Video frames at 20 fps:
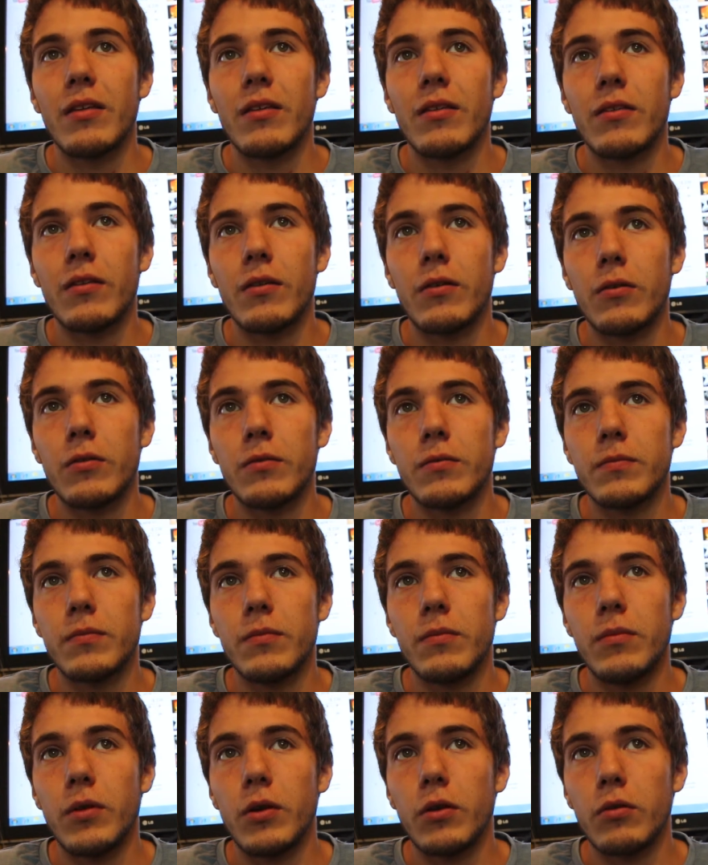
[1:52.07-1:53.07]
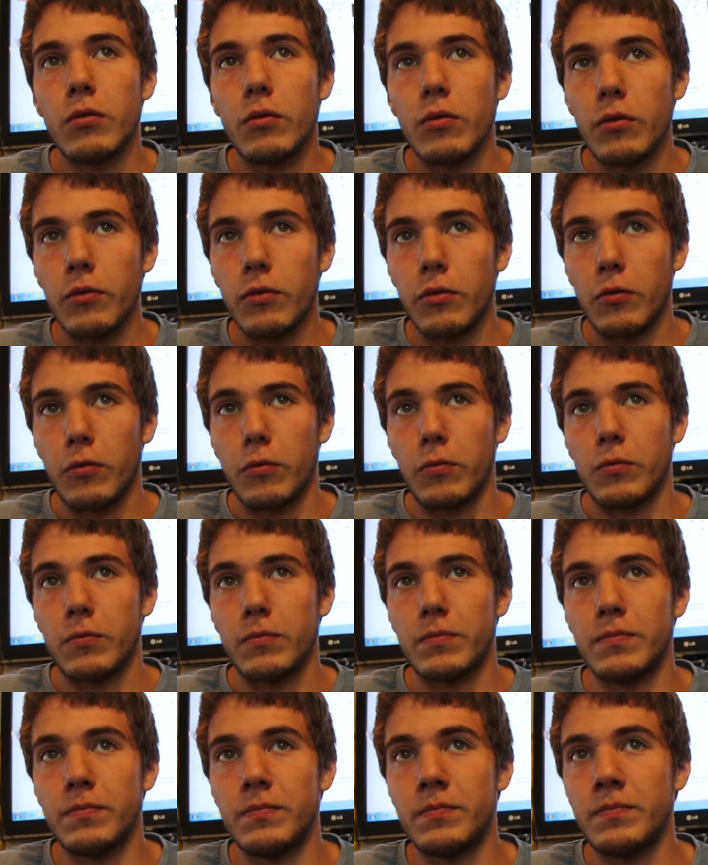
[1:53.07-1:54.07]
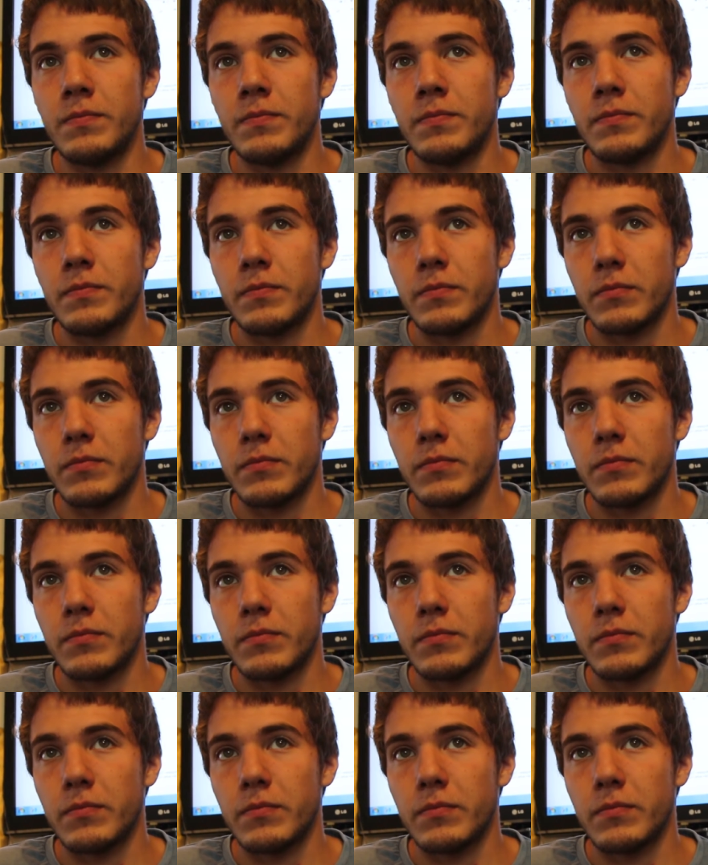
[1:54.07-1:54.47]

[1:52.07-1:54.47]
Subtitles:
So you can also buy